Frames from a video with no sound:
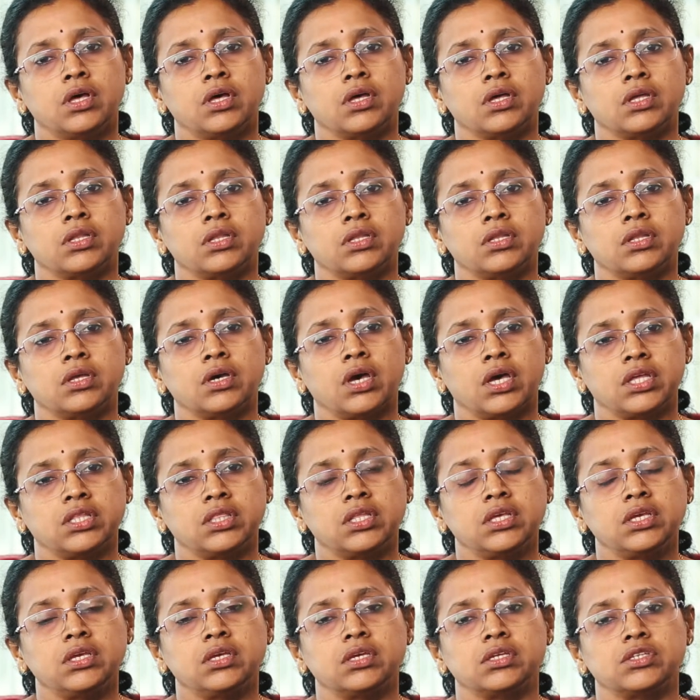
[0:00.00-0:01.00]
And I
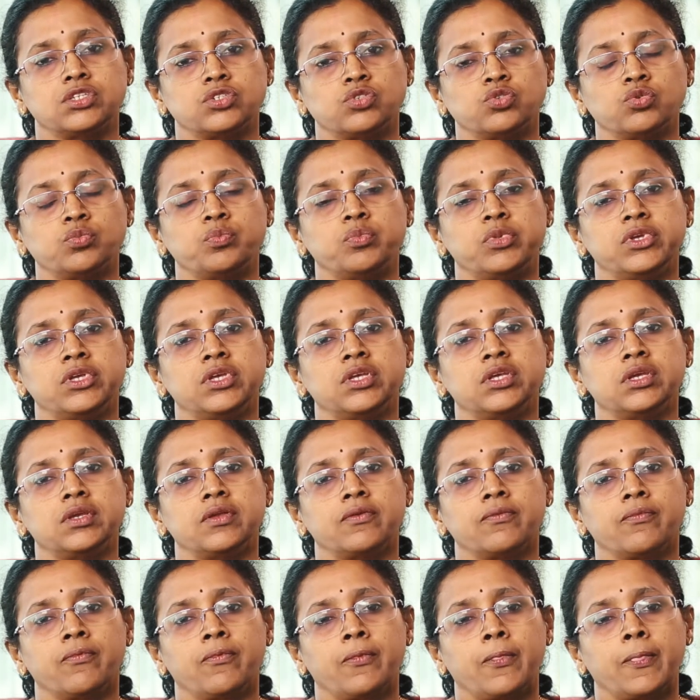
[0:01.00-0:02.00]
think it should be
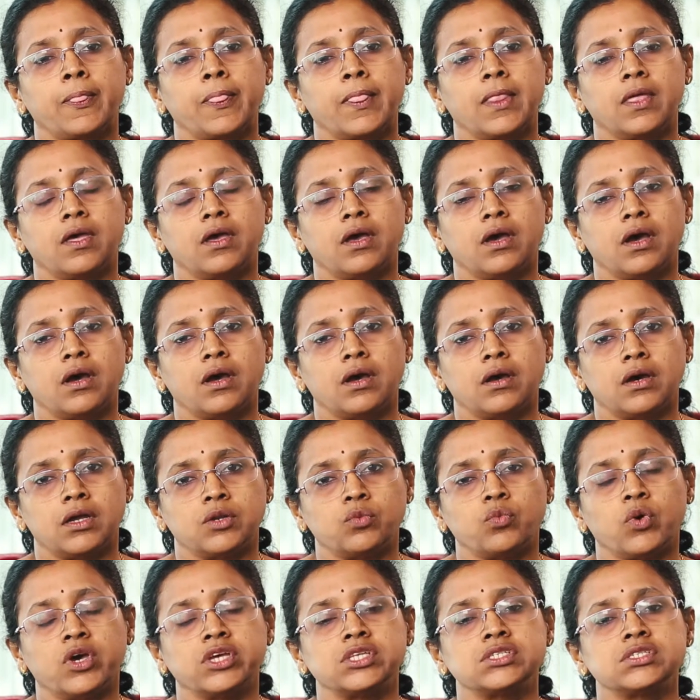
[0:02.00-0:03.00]

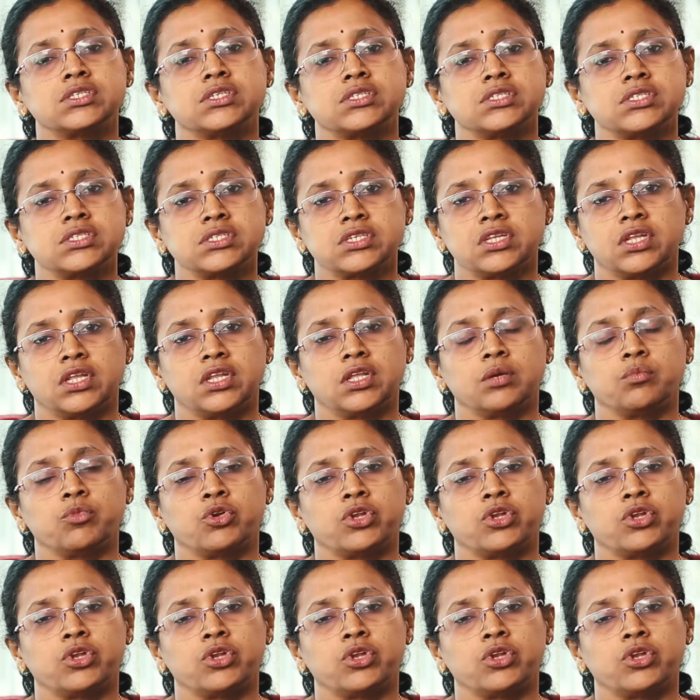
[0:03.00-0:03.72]
advised as a screening